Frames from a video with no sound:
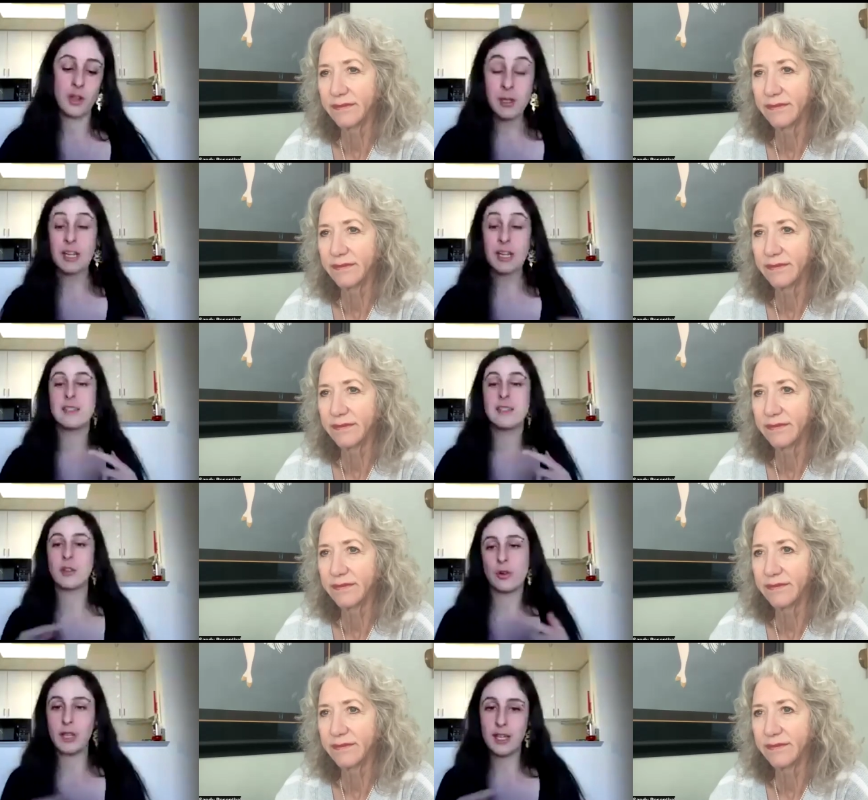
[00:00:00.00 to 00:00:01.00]
Speaker 1: communities
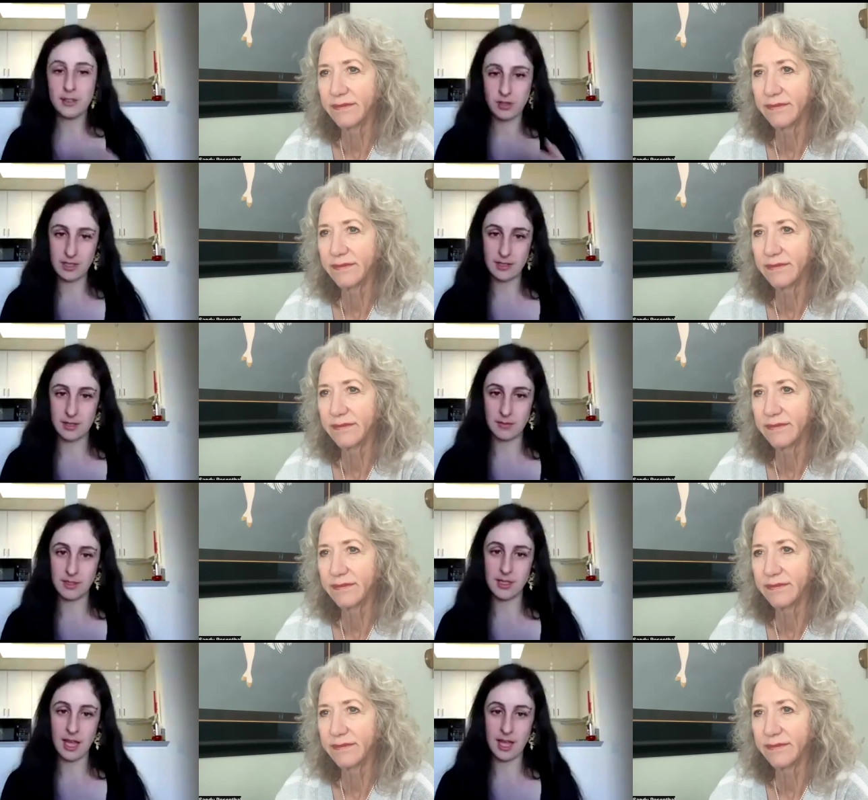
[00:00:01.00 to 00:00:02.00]
and local
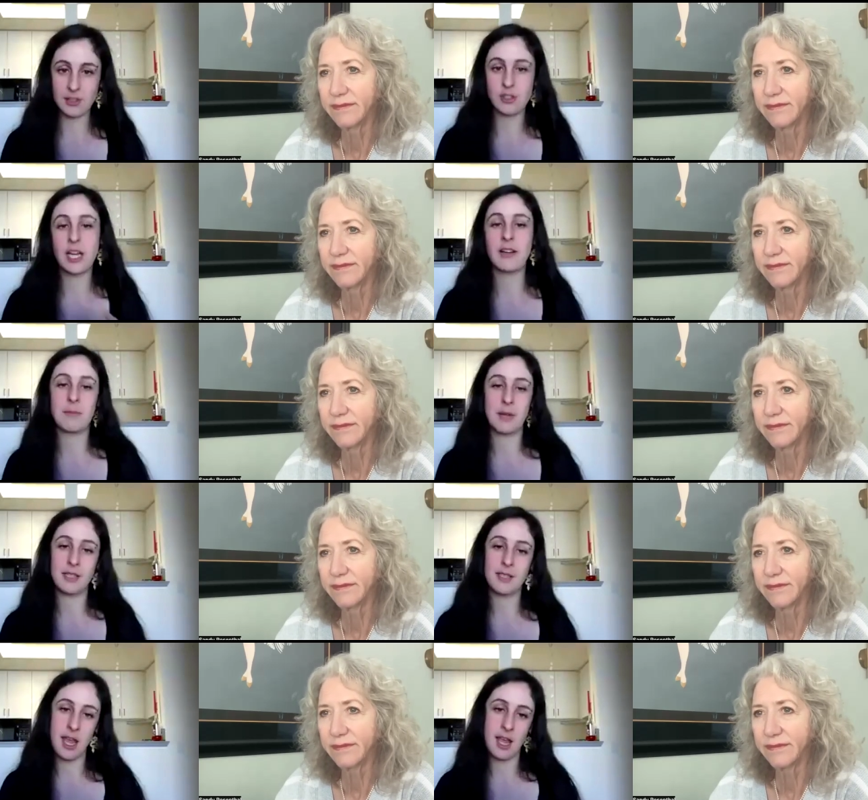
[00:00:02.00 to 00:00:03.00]
ecosystems can share and
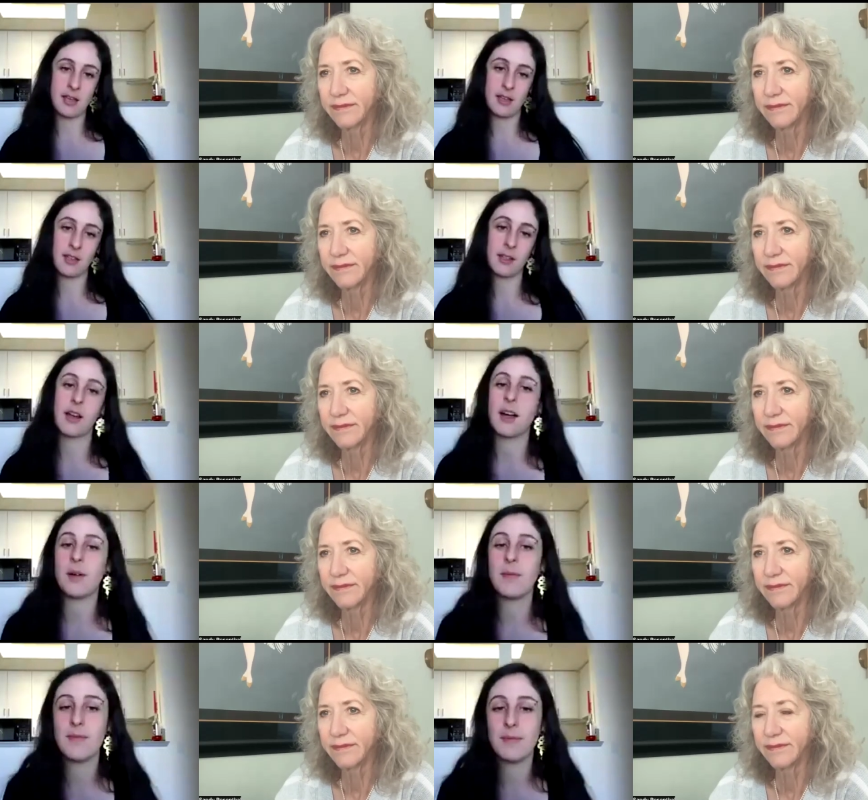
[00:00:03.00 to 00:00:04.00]
maintain
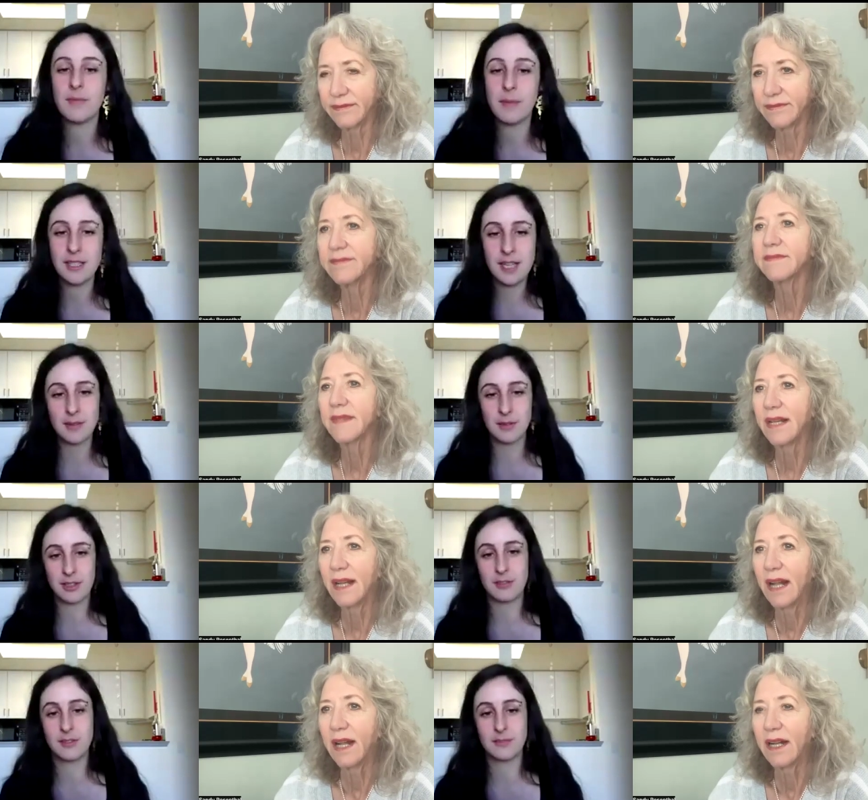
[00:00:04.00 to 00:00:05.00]
maintain
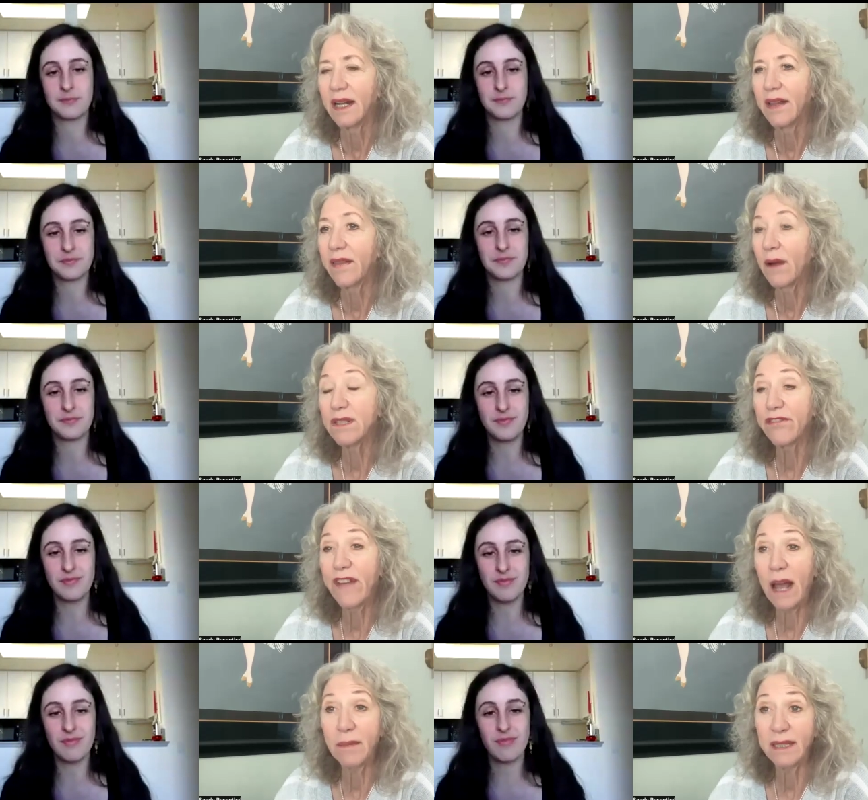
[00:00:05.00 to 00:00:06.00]
themselves.
Speaker 2: That was a
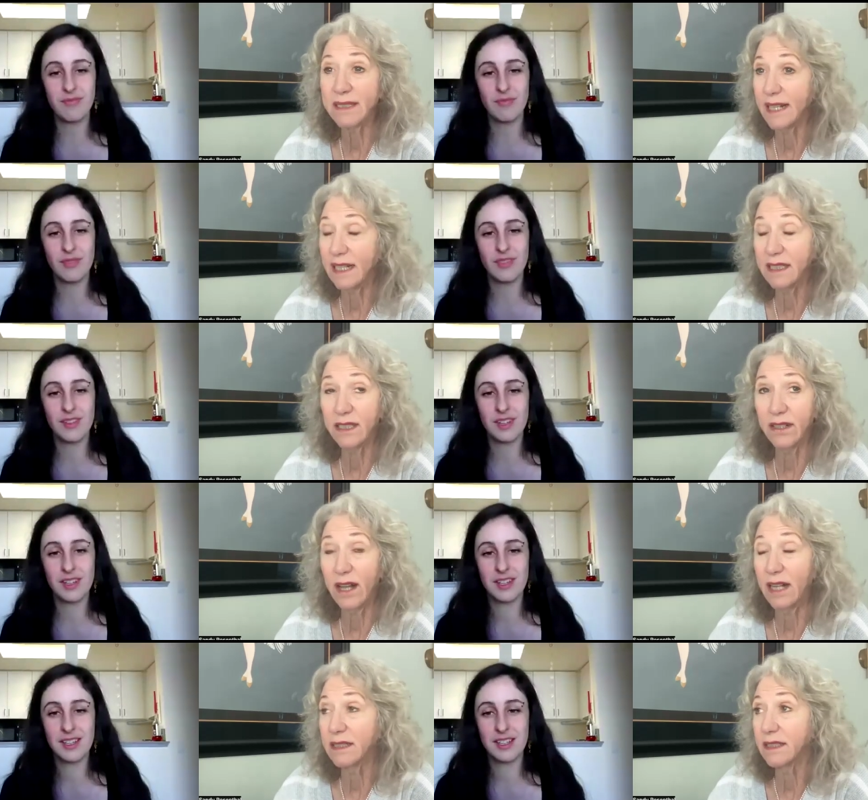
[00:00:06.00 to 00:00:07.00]
fabulous answer,
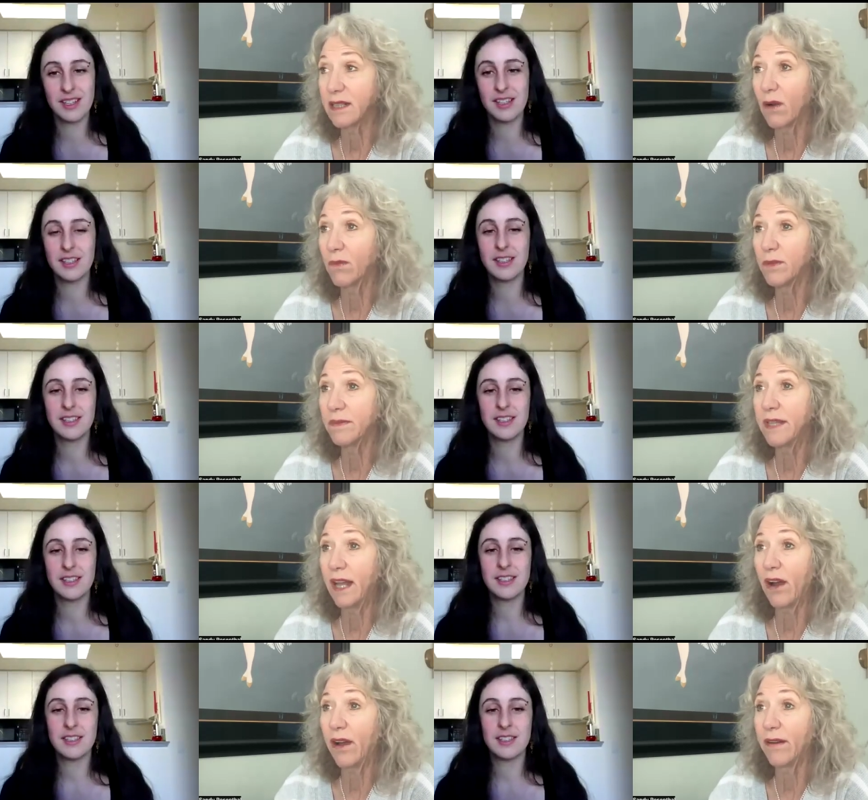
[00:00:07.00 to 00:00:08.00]
and so
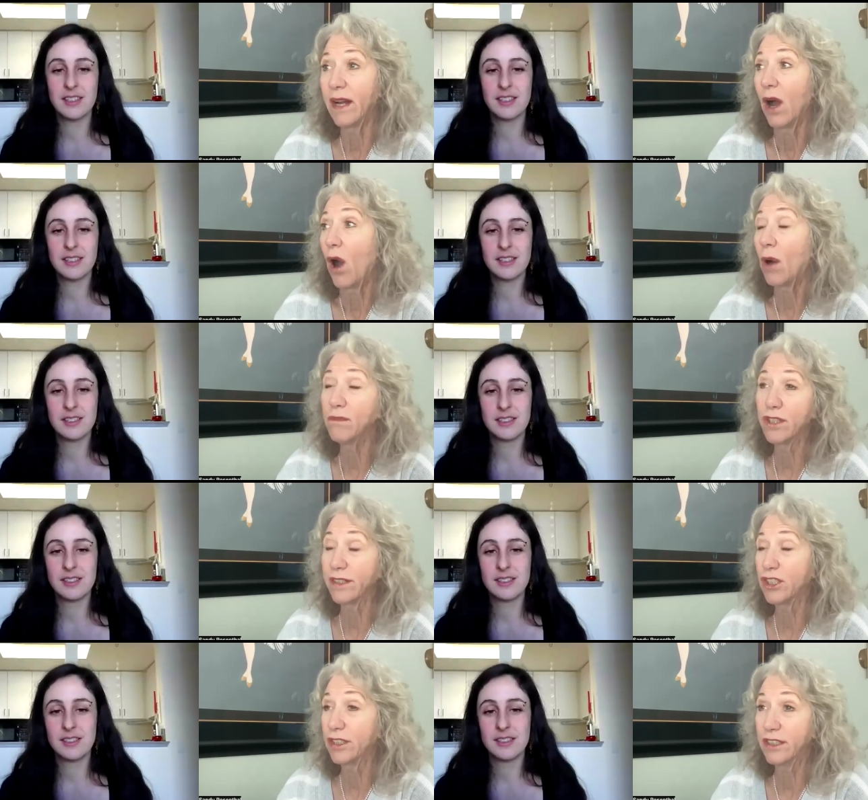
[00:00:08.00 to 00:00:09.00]
they are, uh,
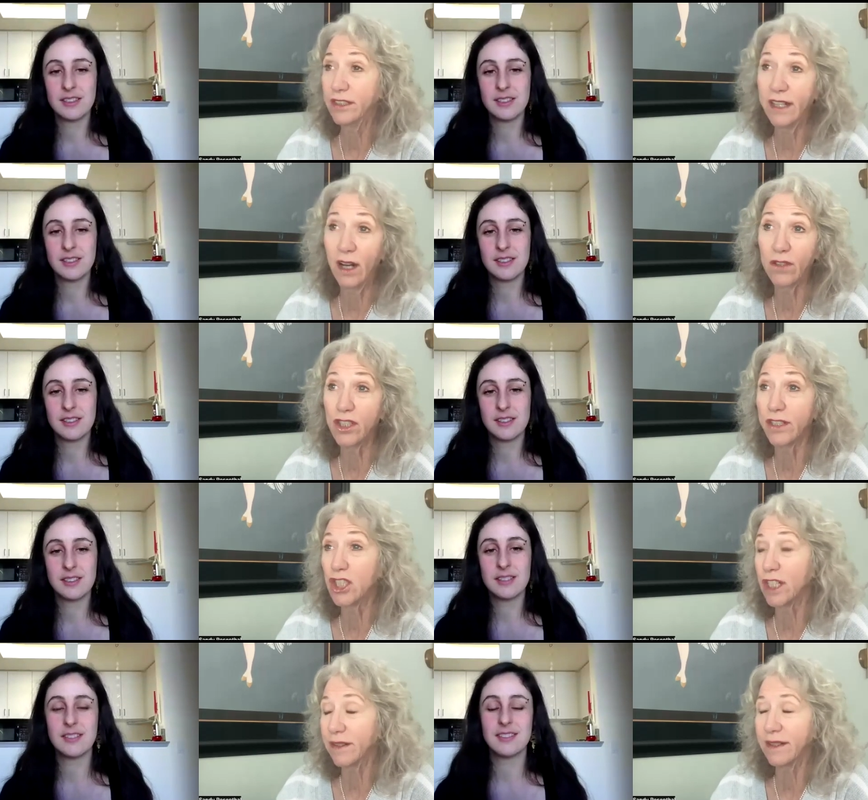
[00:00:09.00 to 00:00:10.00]
you know,
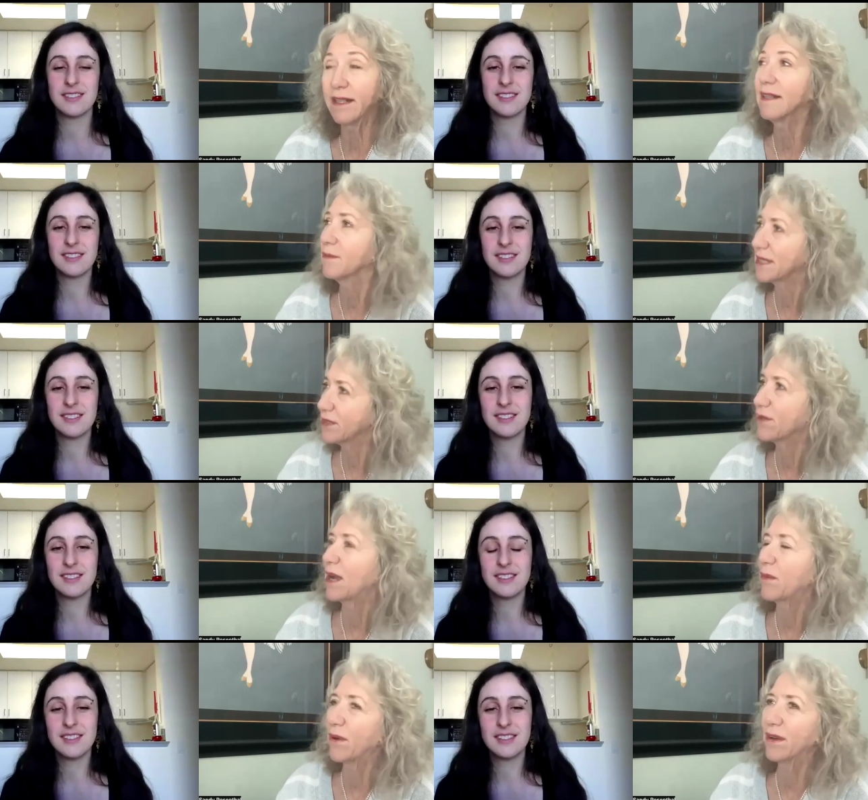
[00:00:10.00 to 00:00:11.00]
what's the
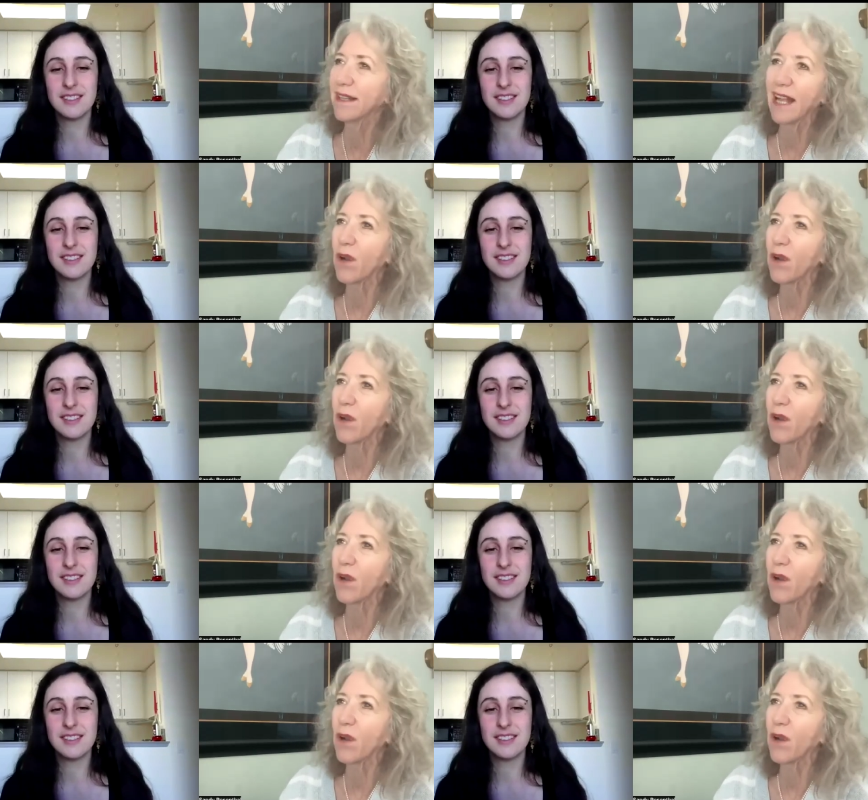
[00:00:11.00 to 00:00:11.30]
right word?